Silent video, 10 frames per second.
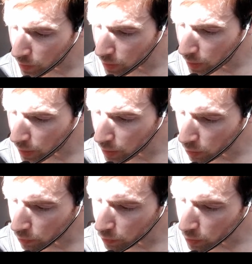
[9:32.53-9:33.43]
It can
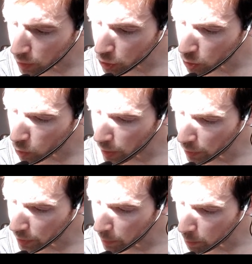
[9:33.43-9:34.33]
look for electrical
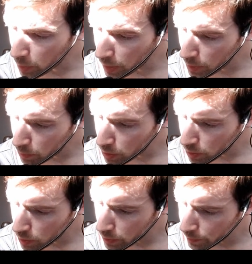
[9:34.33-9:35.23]
wiring and
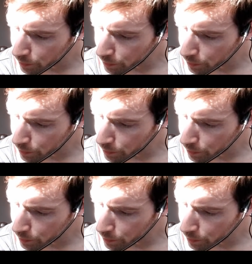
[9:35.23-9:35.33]
pipes.